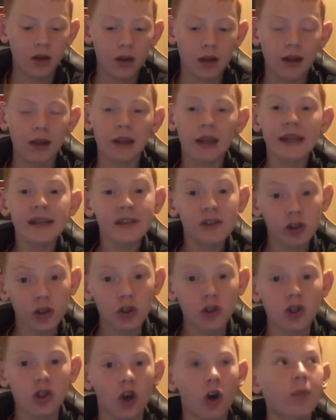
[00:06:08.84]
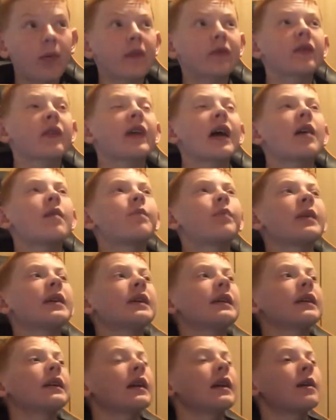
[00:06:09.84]
Lincoln top after they
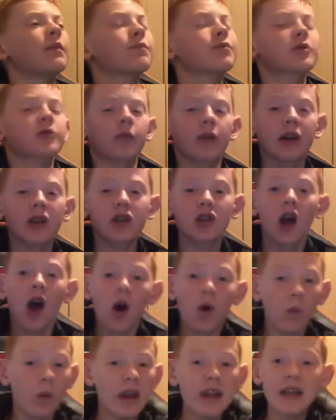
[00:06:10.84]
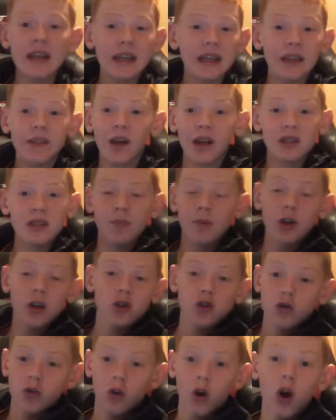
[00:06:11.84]
beat Ipswich. We needed that to be a
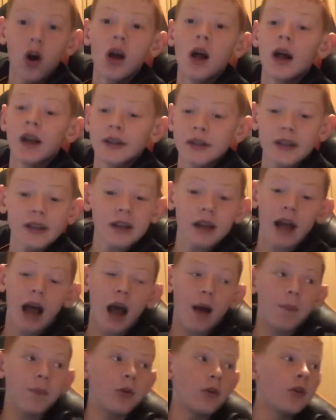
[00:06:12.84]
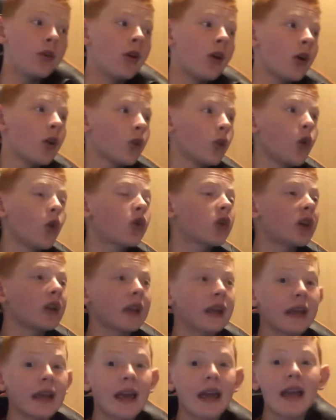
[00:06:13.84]
draw. Didn't happen.
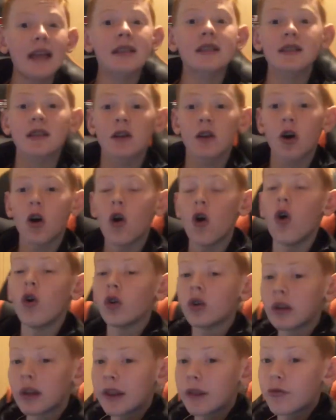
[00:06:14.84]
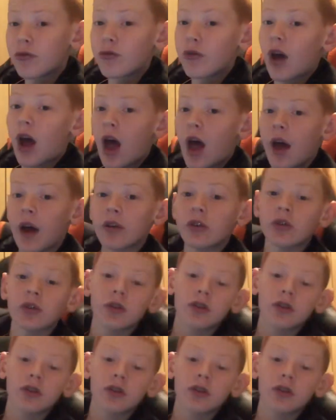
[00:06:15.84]
Luckily, it is only third.